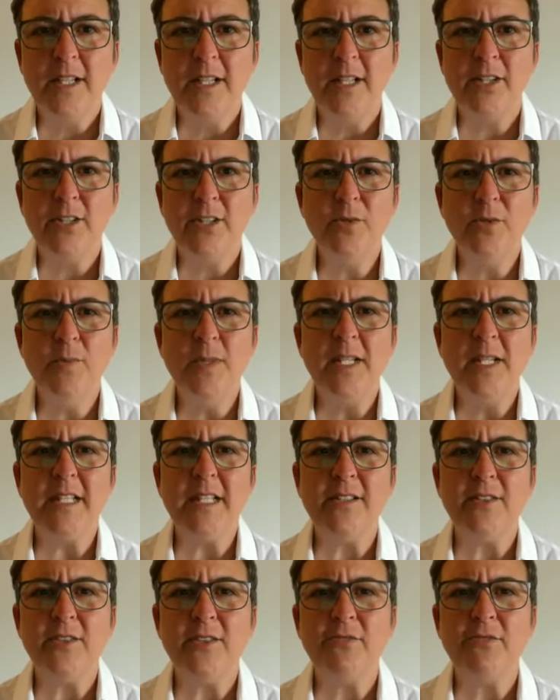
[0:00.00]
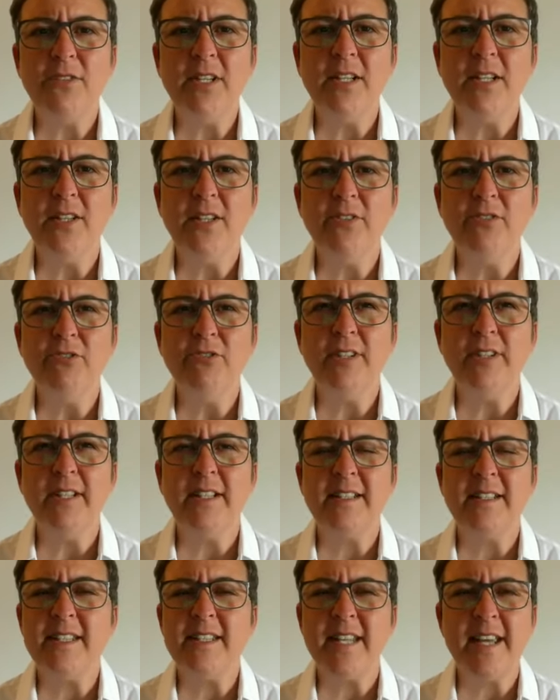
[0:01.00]
accumulated
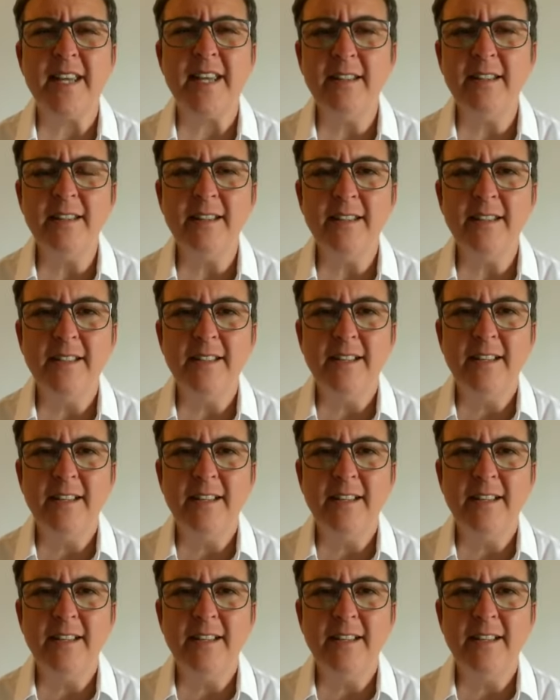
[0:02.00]
310